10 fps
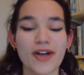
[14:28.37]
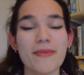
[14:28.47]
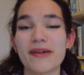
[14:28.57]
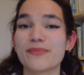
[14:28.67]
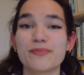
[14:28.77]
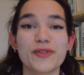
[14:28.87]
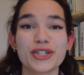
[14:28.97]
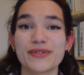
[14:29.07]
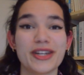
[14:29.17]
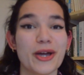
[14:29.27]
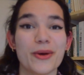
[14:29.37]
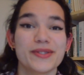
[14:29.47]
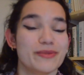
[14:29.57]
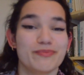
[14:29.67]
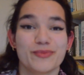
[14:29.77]
I make bookish
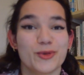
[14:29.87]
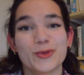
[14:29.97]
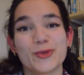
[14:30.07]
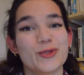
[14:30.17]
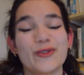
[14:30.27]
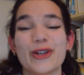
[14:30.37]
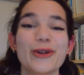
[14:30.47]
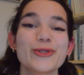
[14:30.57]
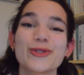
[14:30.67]
videos and all sorts of videos,